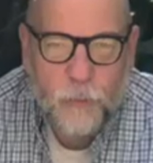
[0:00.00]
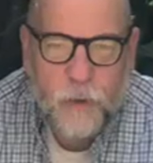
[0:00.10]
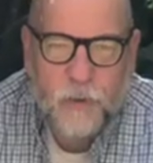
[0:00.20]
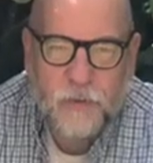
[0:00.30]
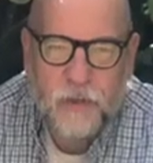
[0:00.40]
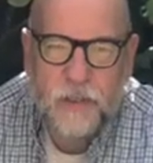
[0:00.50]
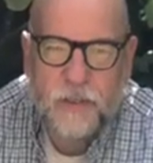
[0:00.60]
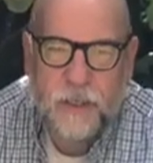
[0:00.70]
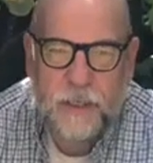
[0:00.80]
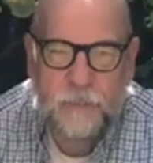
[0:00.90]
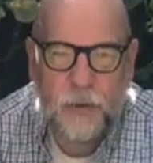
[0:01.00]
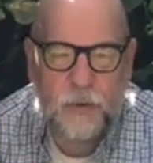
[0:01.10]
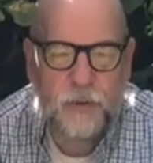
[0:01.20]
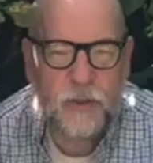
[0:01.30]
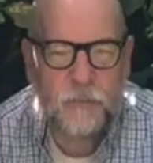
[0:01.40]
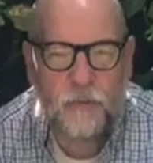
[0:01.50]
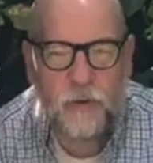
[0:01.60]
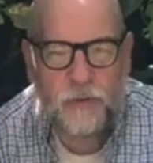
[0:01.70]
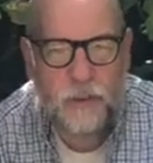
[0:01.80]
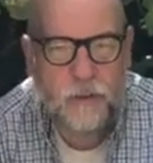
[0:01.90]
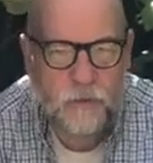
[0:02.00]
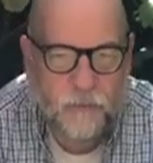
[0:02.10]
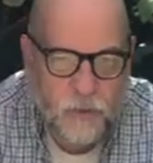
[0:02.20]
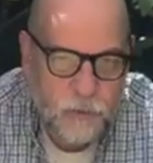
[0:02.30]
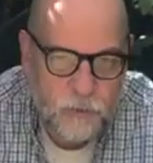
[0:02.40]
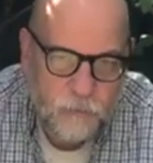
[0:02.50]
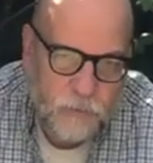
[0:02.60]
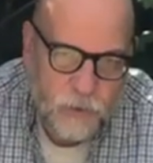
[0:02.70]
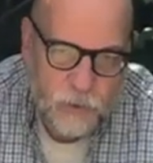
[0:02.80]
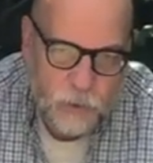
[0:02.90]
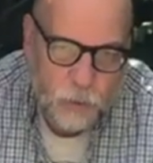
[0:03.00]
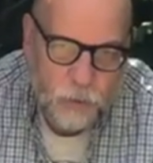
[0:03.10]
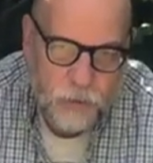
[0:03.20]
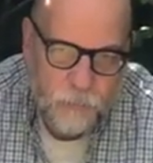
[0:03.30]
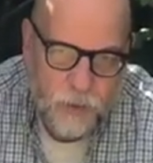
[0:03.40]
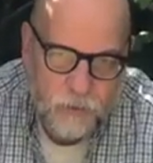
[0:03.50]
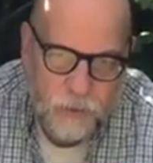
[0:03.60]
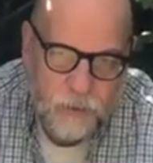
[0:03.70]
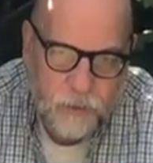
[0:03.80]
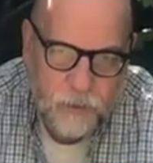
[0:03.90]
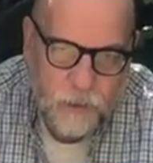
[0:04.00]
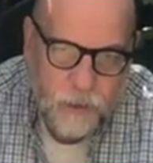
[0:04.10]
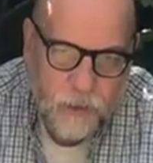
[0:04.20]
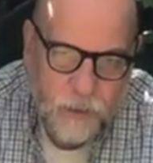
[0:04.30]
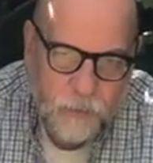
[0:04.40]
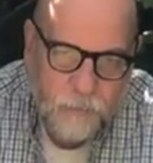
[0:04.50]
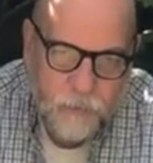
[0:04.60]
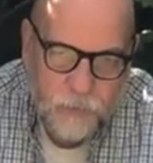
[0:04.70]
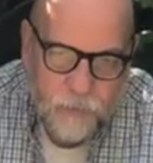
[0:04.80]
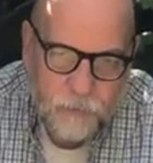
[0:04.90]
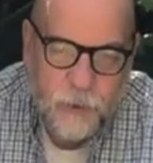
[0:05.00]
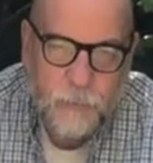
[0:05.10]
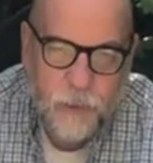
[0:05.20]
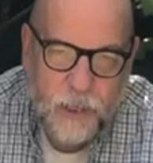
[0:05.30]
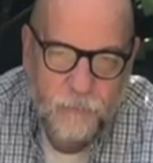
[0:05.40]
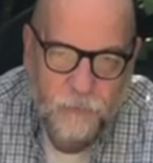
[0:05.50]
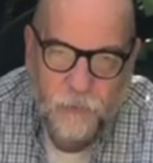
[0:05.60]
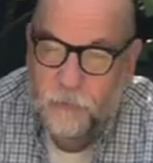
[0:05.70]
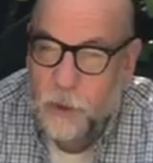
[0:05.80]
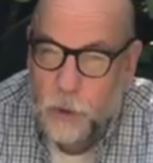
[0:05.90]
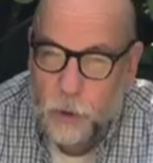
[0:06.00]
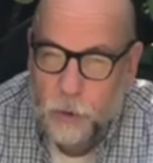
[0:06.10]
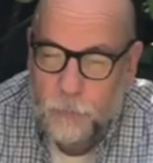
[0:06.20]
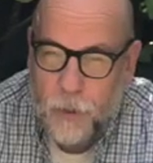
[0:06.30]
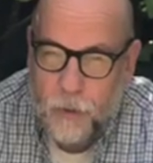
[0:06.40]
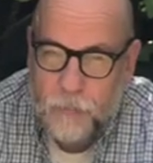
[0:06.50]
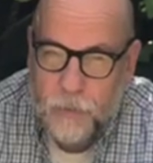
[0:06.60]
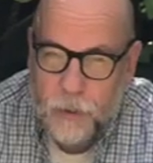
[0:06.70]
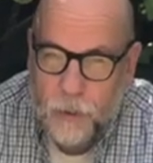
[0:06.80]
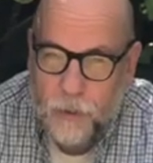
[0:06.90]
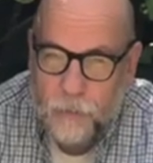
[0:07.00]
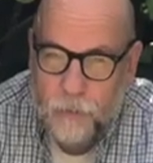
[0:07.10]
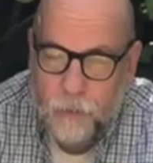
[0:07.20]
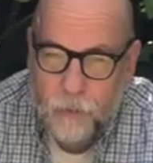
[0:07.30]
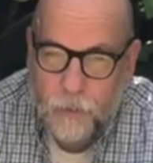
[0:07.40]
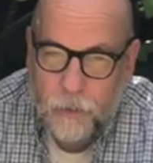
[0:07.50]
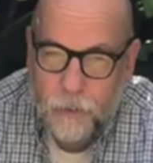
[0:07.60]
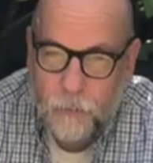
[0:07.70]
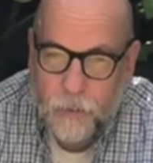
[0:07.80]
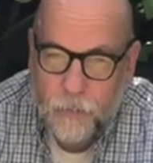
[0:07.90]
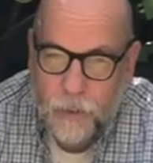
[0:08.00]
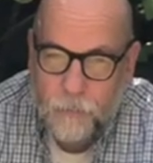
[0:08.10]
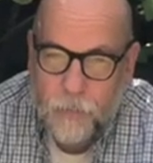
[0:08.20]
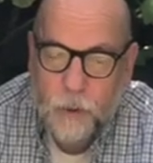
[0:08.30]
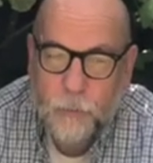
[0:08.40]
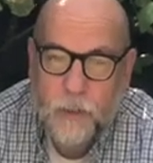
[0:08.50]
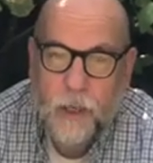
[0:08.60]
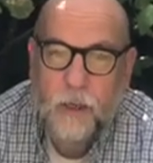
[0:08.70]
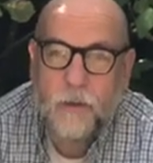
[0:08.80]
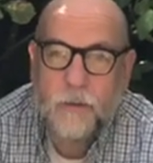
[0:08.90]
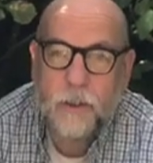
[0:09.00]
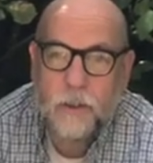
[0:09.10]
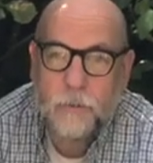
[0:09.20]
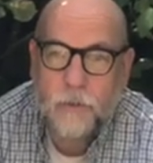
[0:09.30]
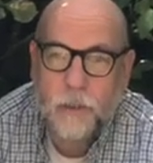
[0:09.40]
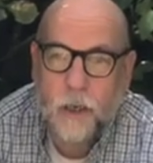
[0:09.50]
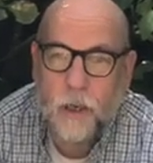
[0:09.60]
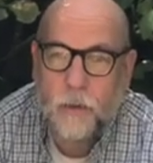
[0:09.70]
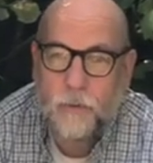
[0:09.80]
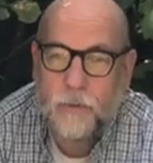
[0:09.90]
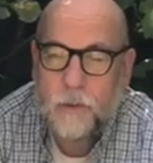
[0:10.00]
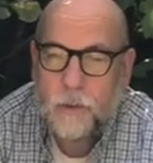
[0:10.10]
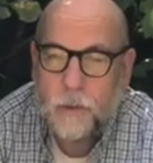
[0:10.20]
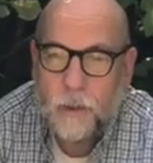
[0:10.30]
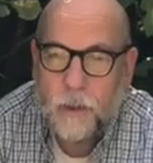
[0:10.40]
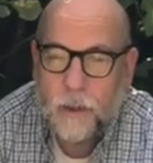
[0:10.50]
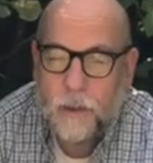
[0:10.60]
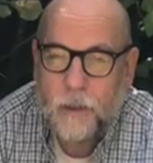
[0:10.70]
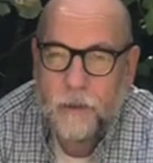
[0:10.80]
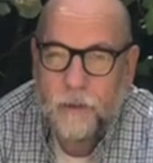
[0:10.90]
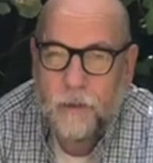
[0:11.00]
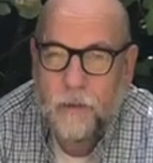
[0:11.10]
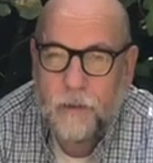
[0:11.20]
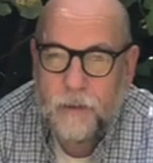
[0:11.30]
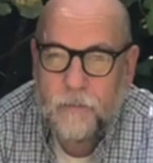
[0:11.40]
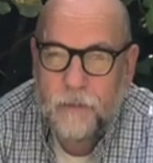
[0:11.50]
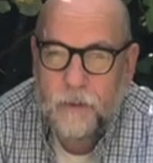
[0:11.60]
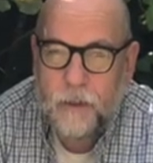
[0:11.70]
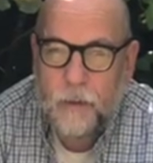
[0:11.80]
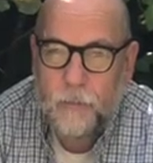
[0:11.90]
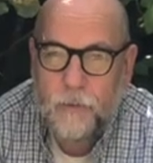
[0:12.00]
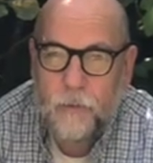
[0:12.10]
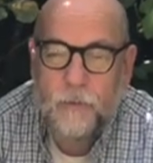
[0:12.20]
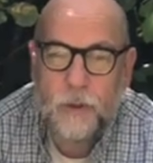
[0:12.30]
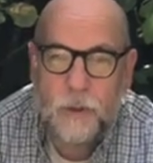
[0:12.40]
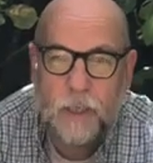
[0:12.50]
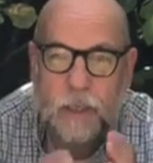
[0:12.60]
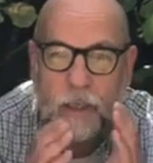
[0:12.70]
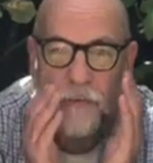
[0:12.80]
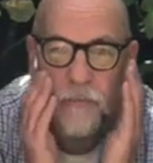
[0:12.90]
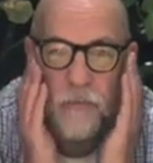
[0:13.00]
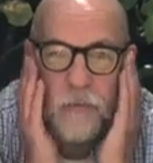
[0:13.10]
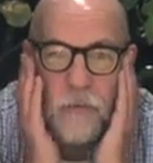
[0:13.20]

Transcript: welcome to the Daily Poetry Project. For those who've just joined the party, this began 52 poems ago, way back in March when the Arts Centre was closed. And the idea is that I will not shave